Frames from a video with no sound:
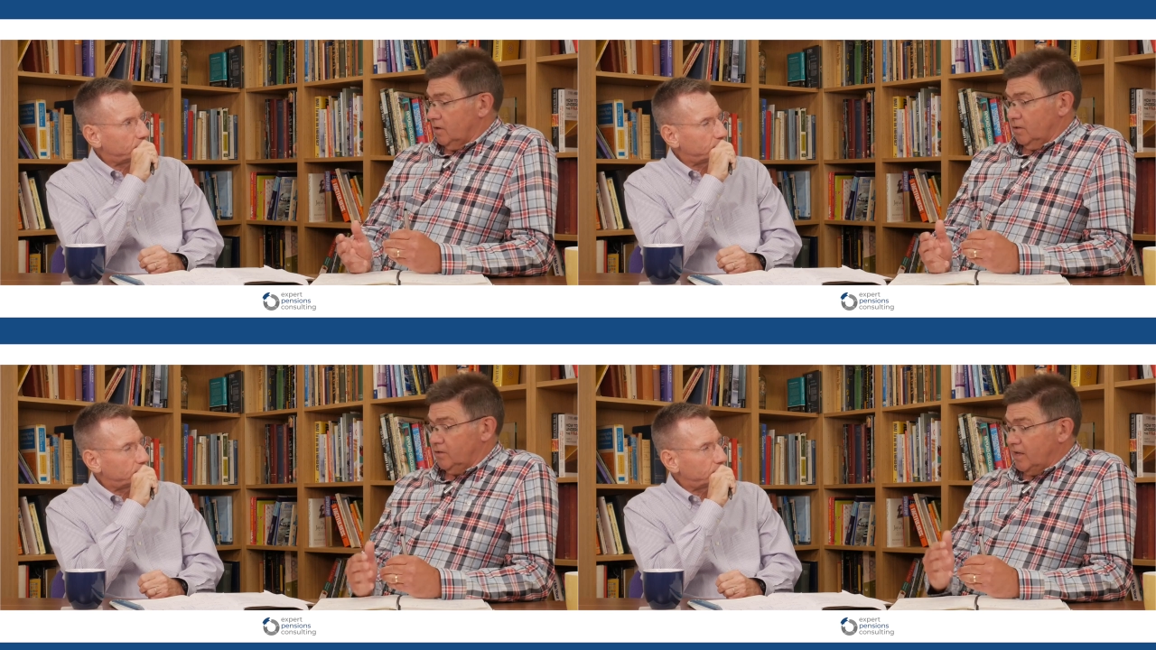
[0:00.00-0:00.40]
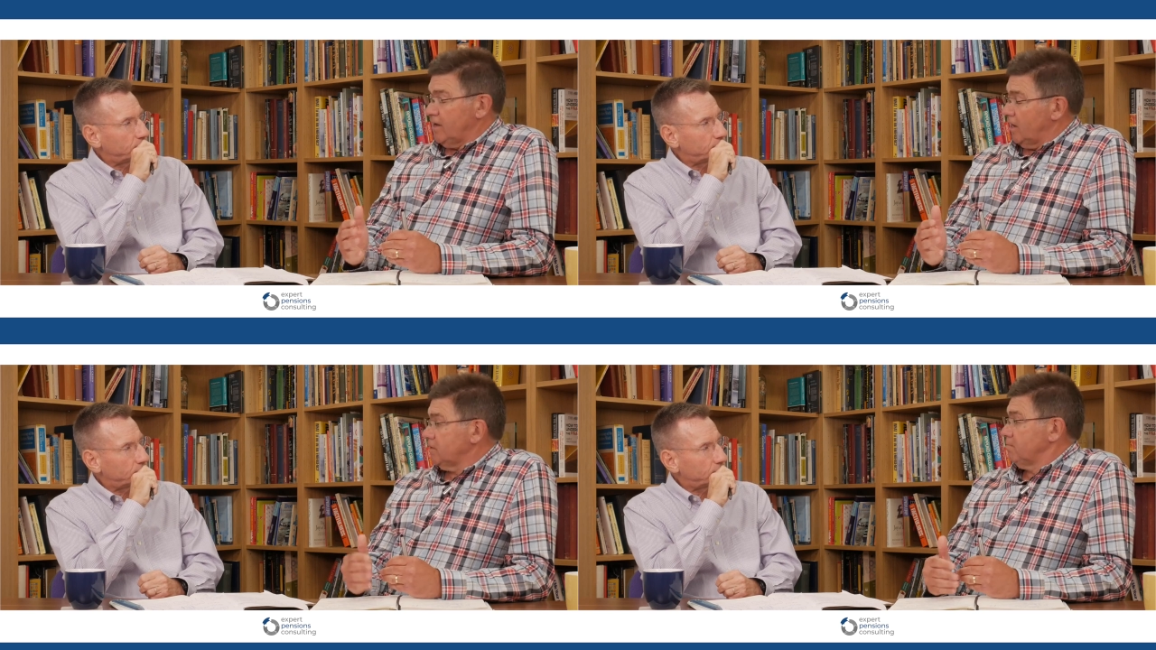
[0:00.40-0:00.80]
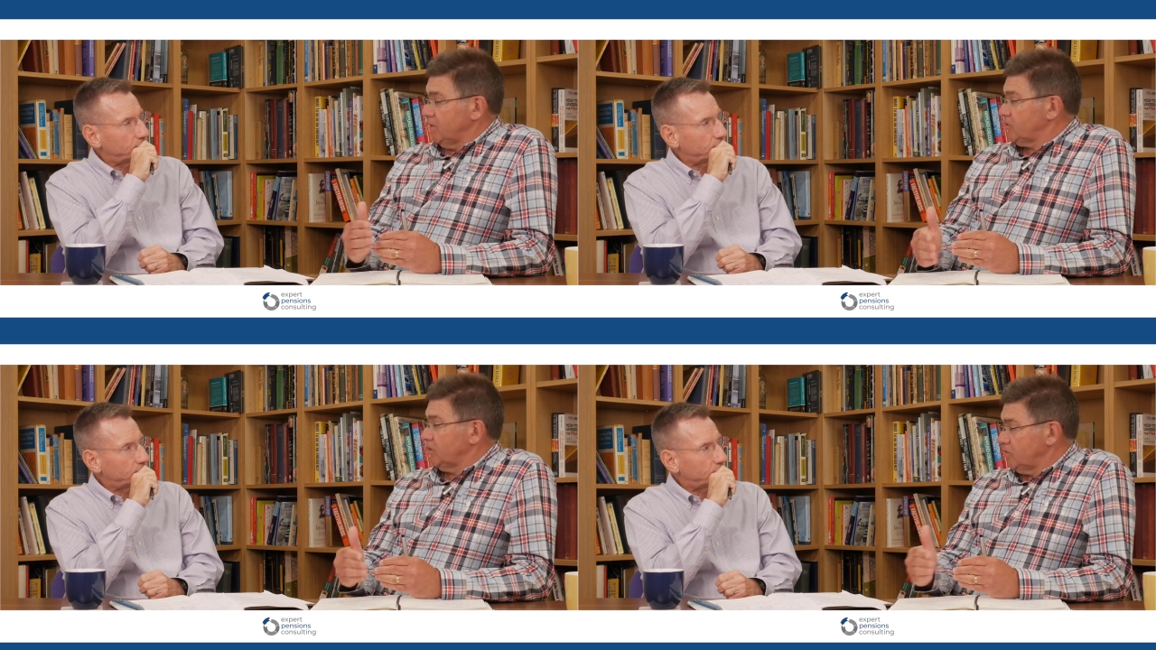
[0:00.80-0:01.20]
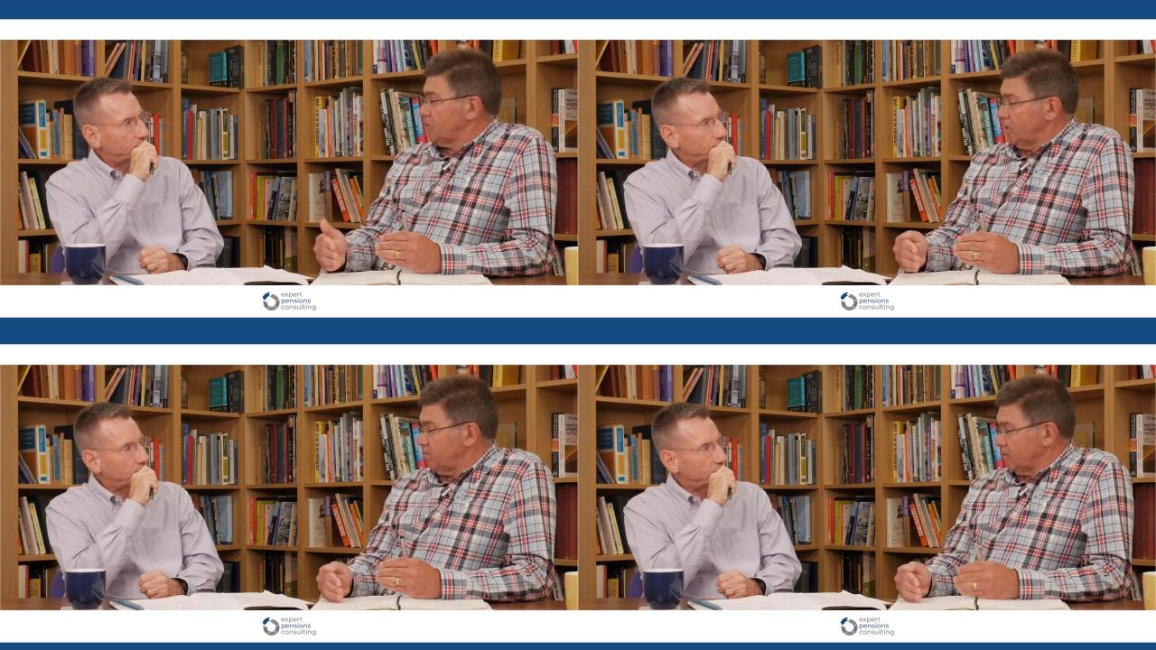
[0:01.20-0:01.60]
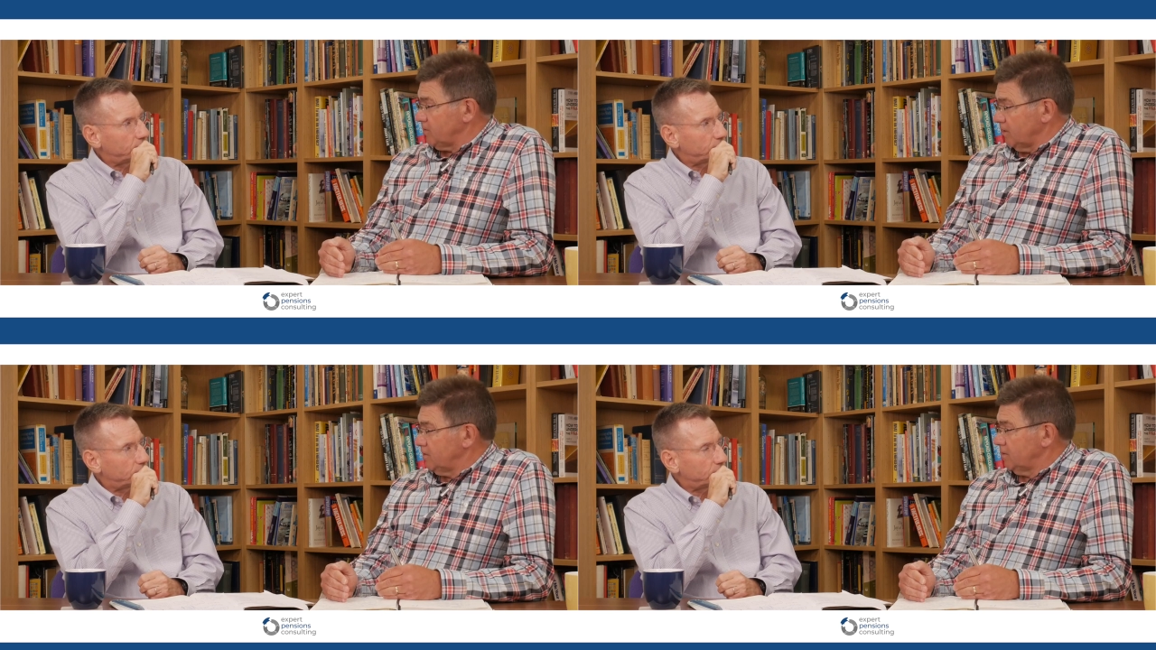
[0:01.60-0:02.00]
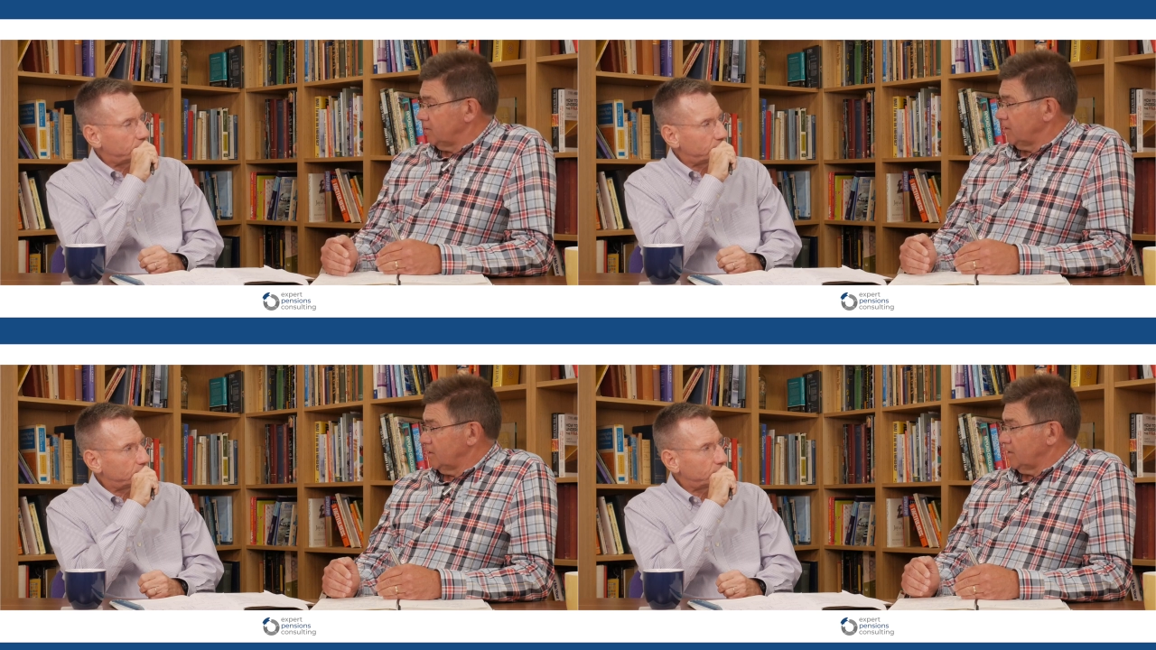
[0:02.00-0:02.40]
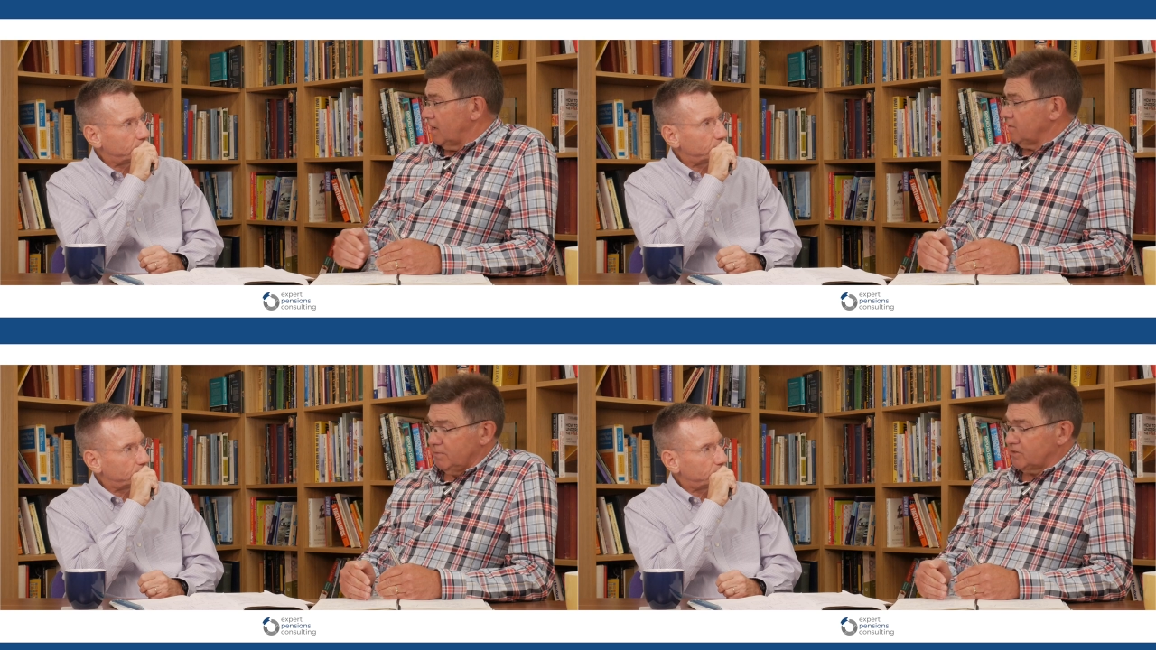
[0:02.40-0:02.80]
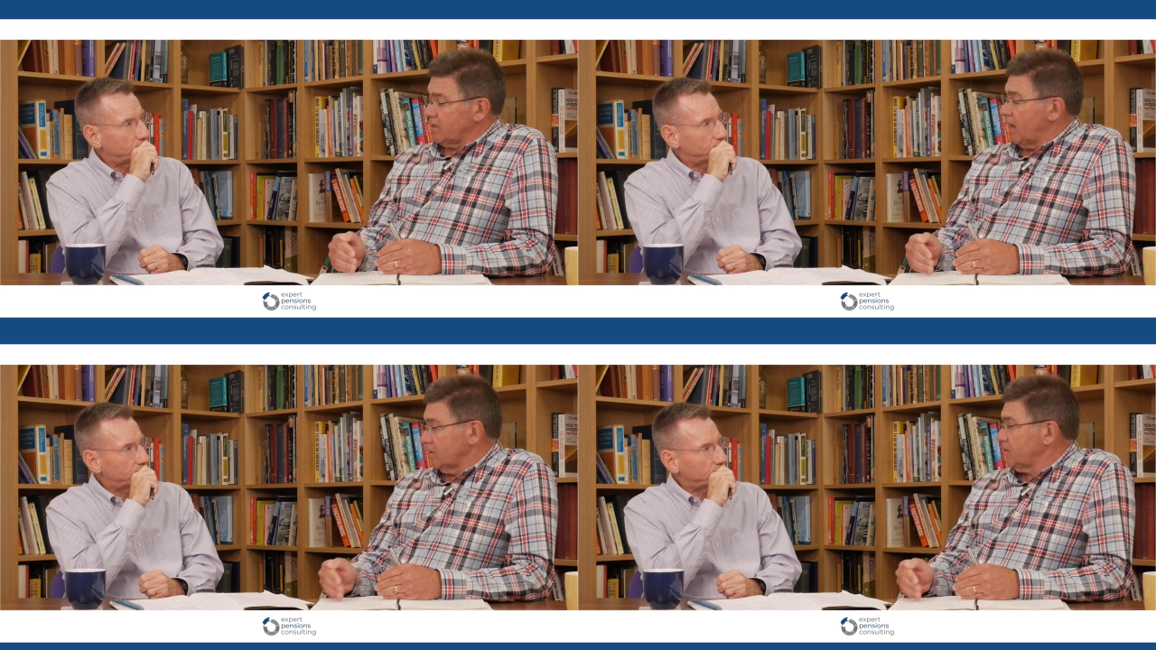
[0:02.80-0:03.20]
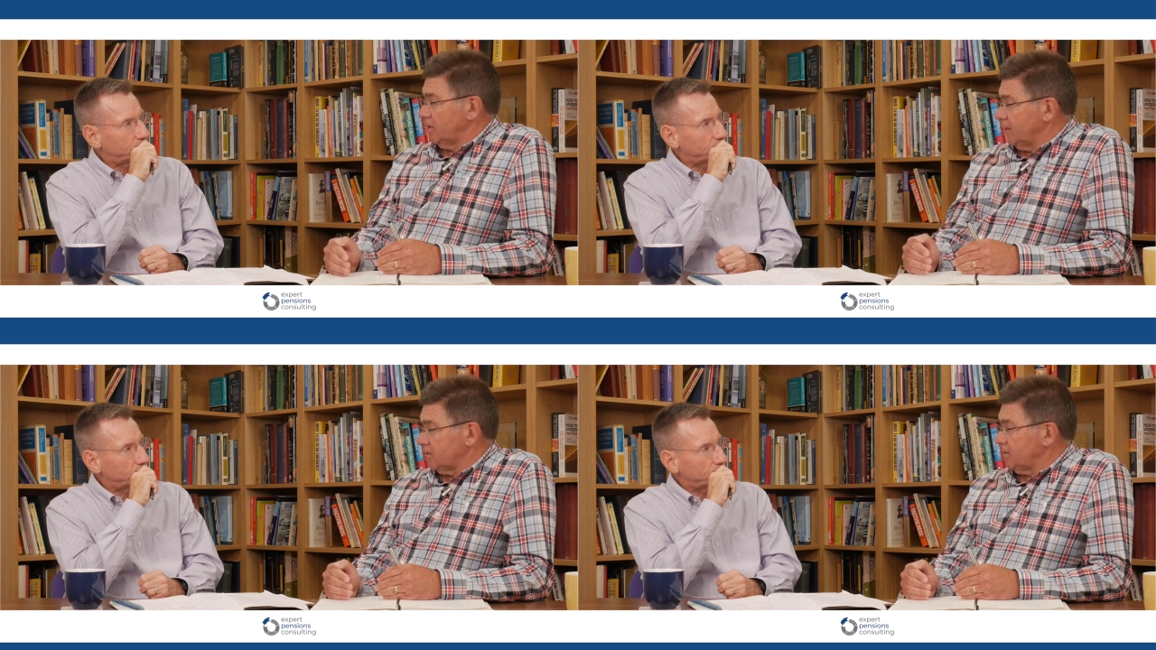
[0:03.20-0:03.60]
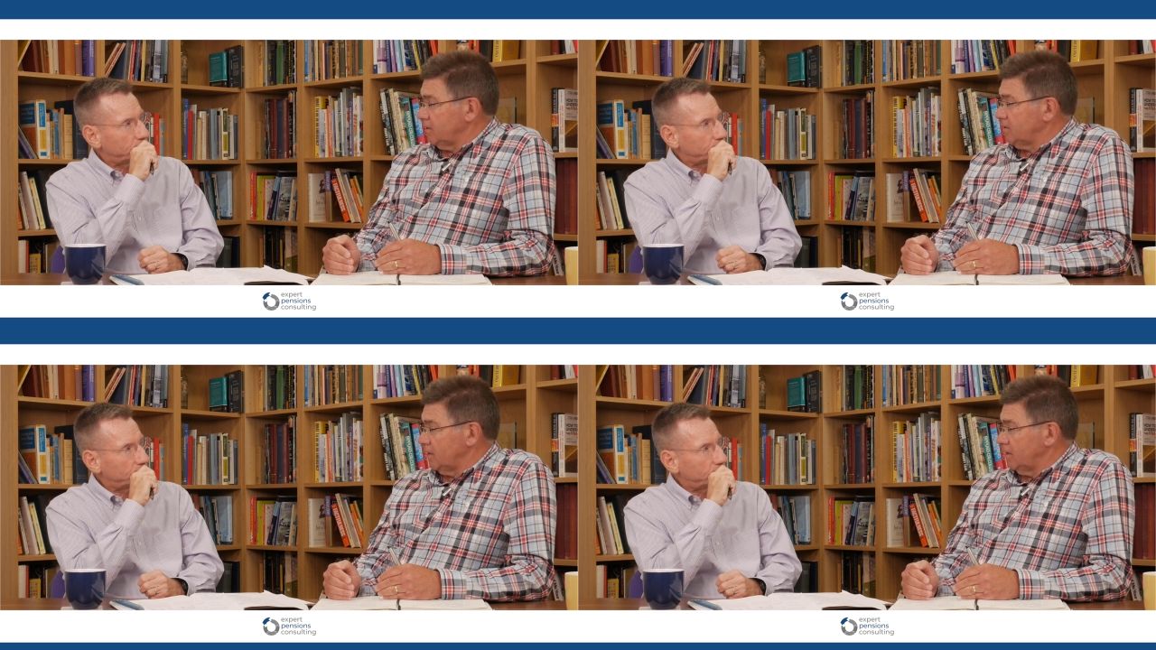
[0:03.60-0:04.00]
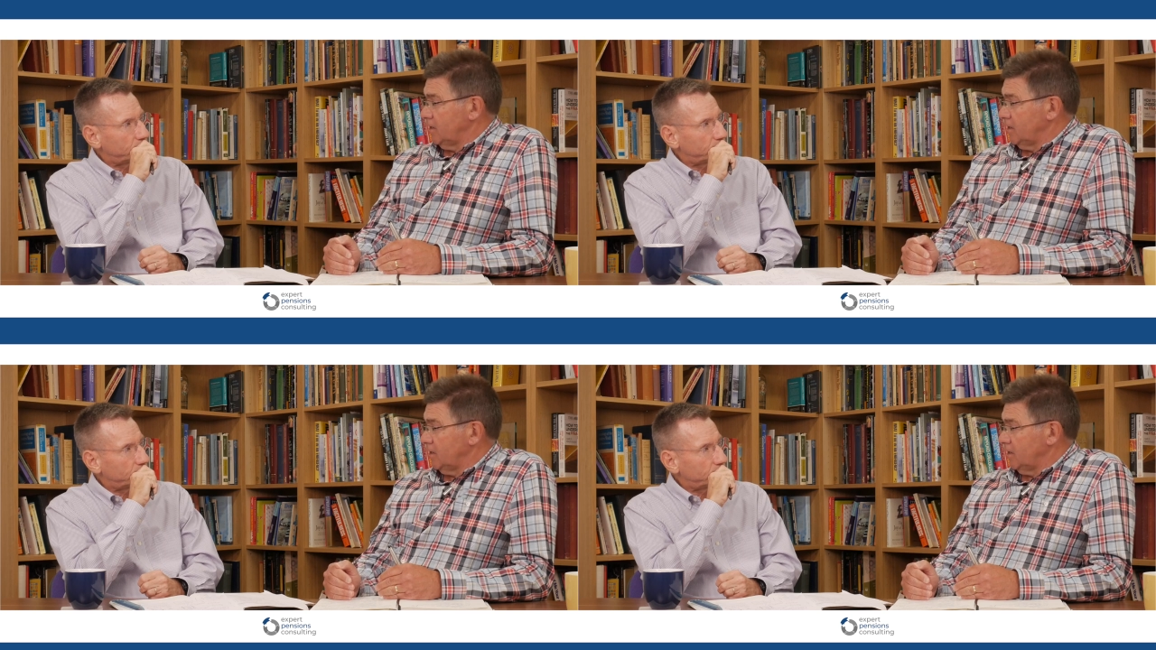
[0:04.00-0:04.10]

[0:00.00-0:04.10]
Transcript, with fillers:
Speaker 1: they had misinterpreted and miscalculated